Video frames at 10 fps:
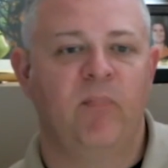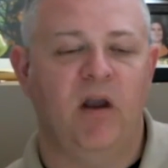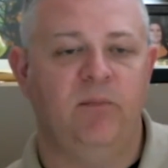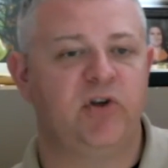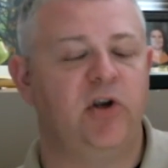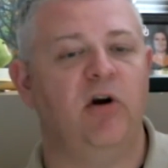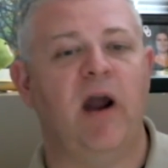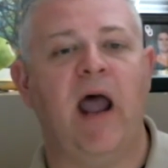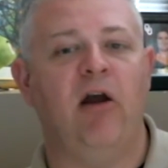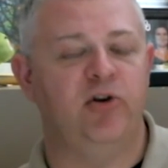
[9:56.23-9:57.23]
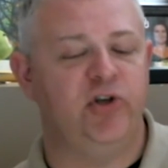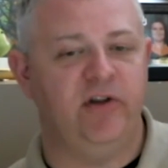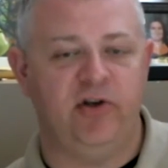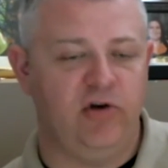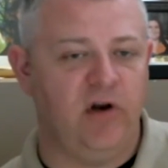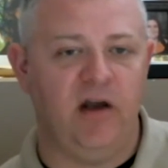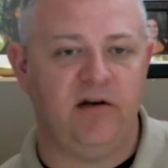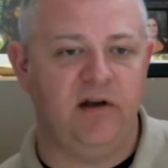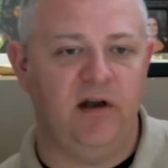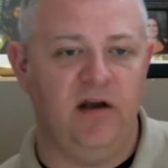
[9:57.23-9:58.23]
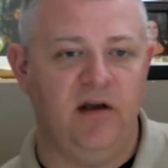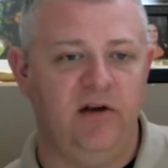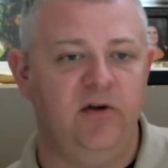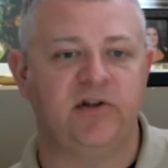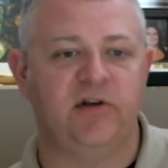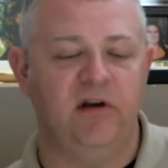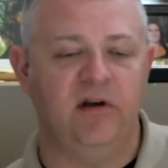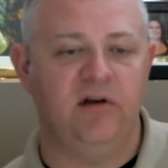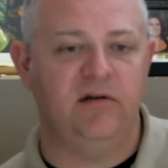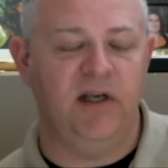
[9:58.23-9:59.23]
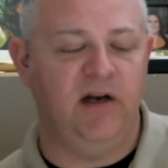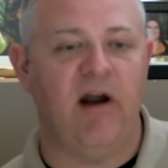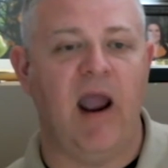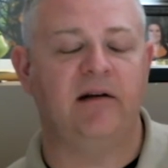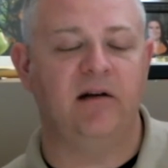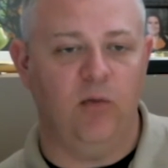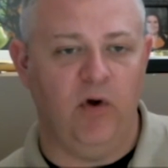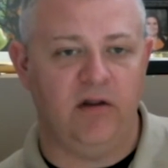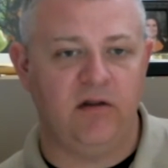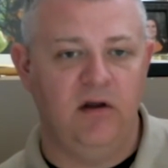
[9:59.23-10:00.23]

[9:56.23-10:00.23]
obscure allergy that you're not used to interacting with,